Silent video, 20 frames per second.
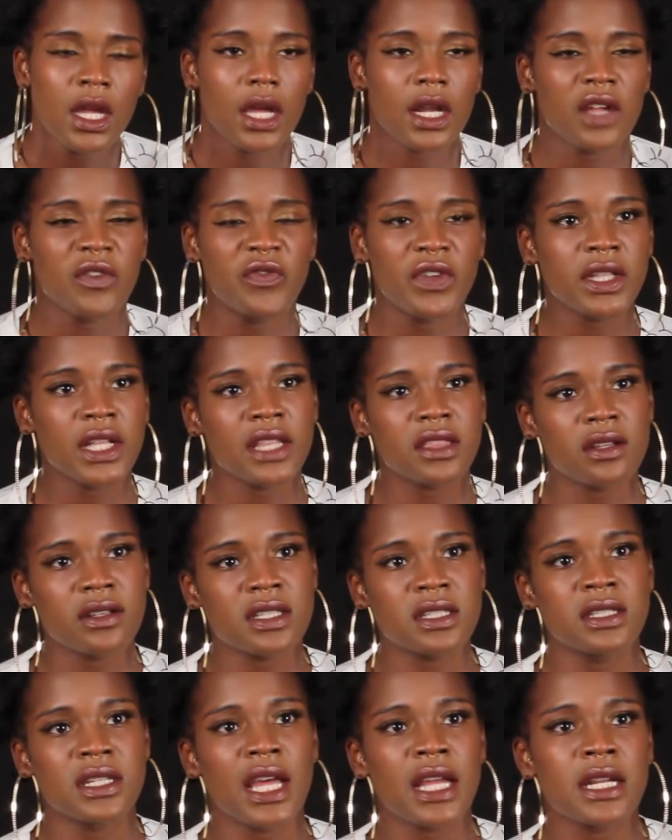And I feel like
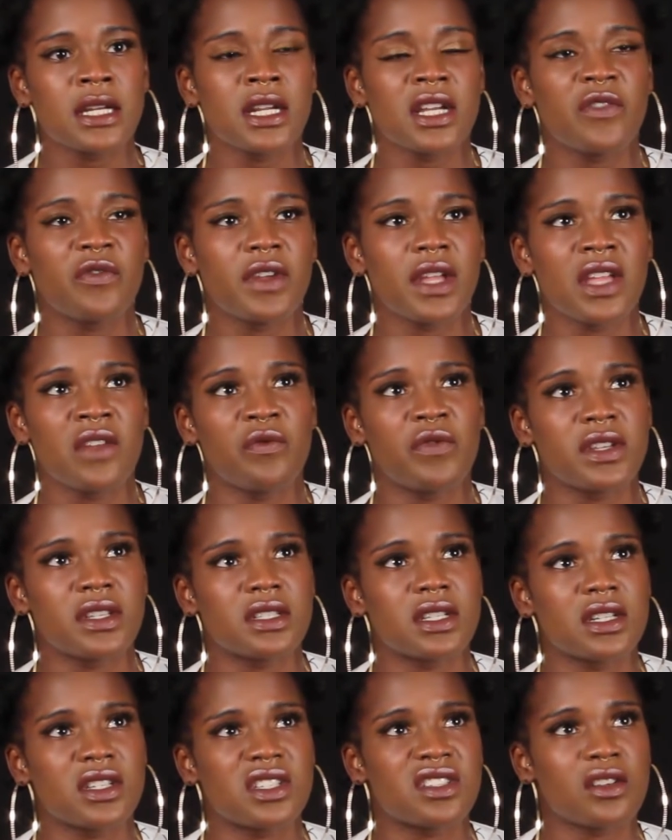there's not enough
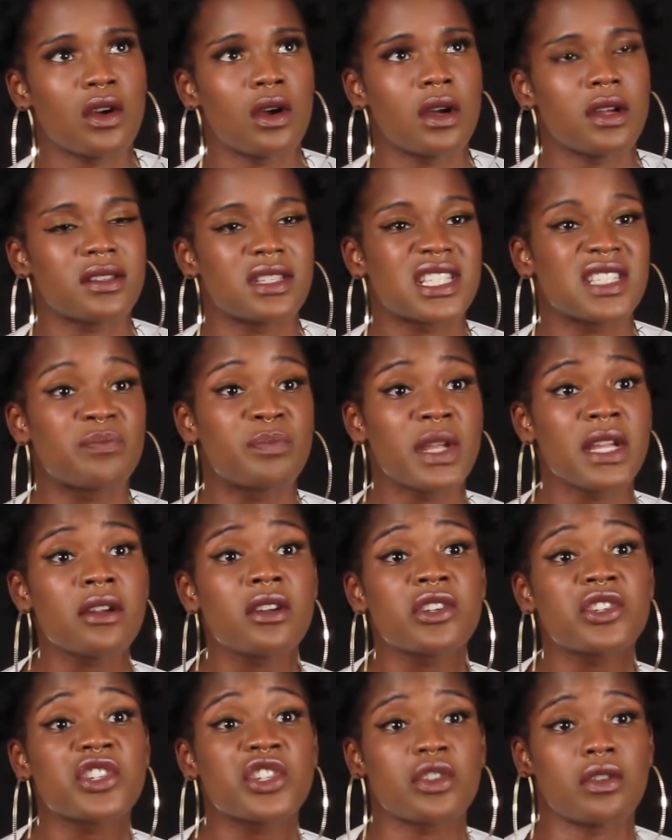emphasis on
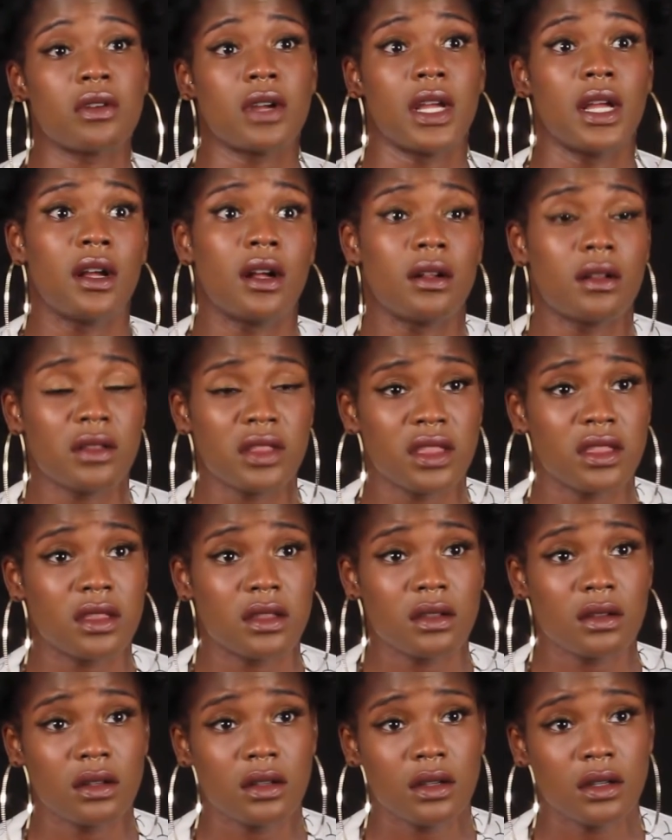spiritual
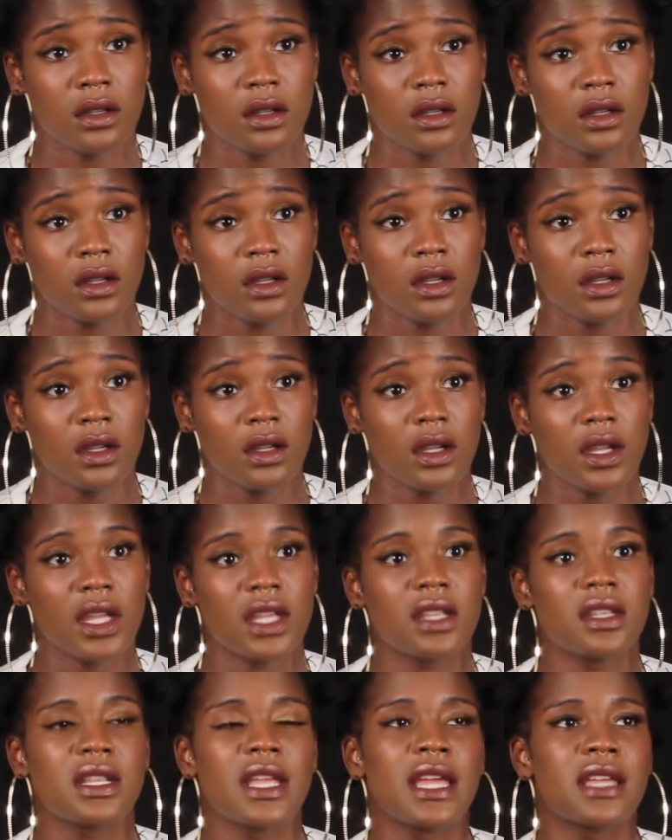health
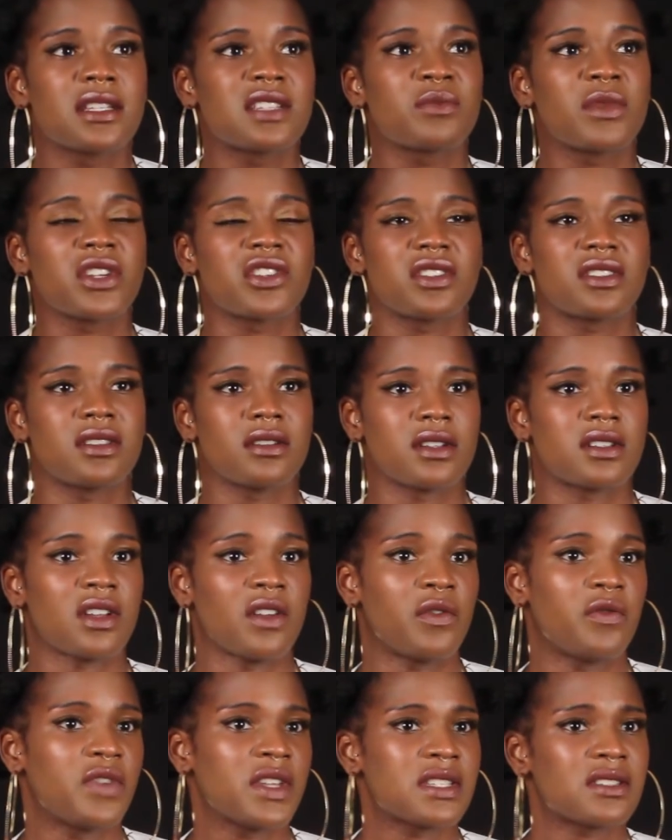as much as there is
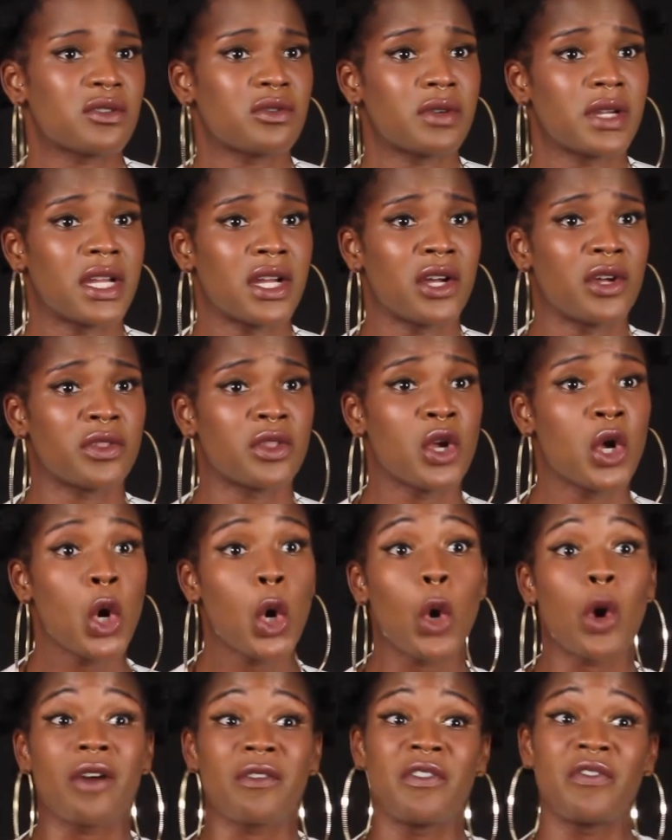on physical health
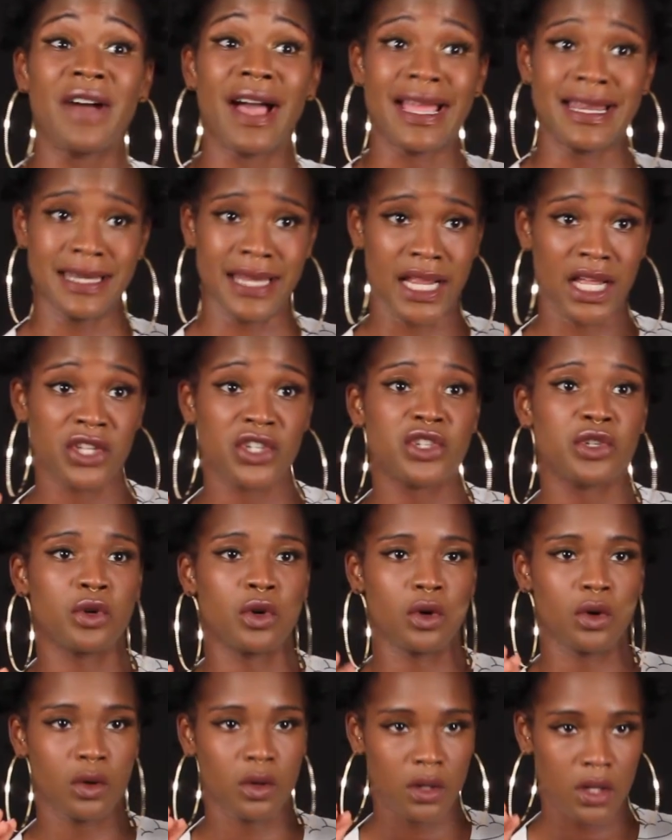or
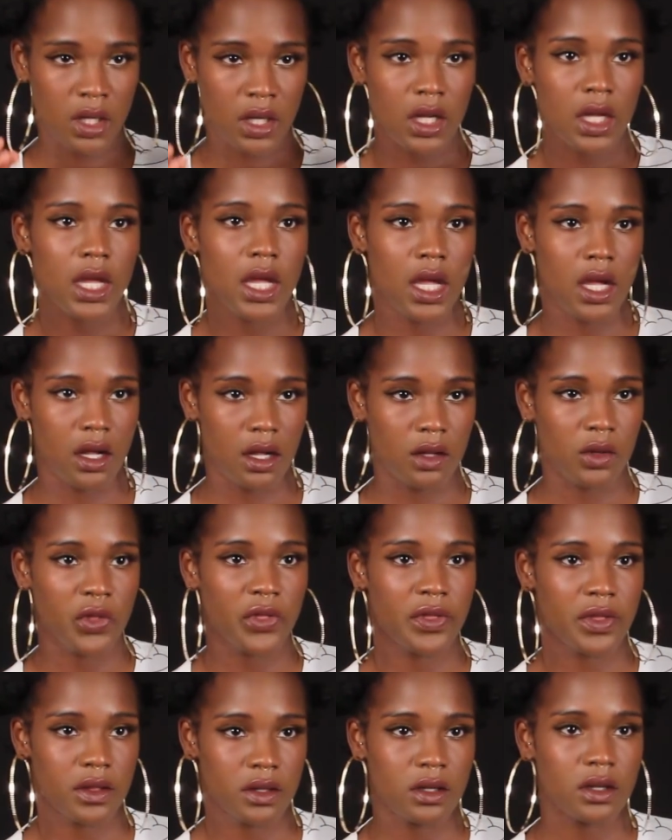financial
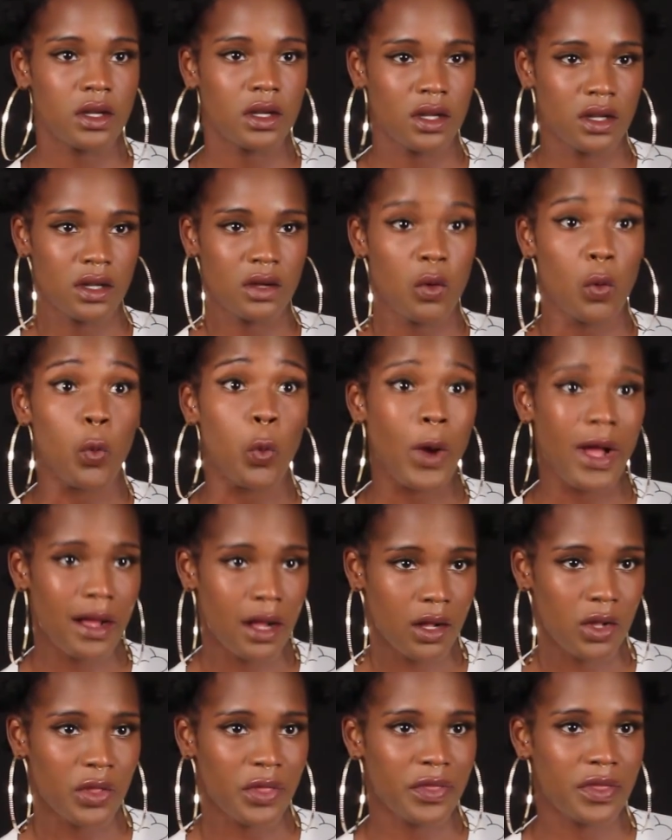health,
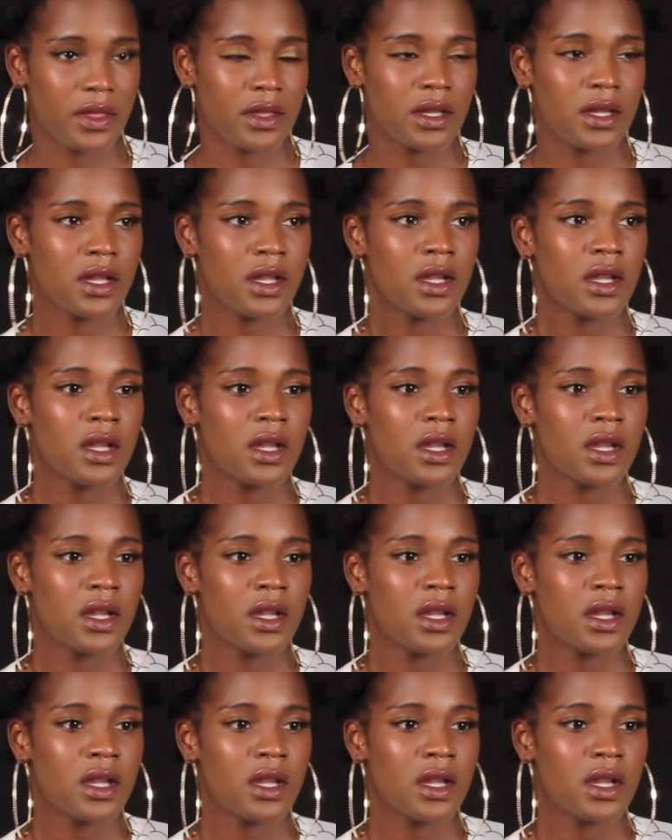wealth.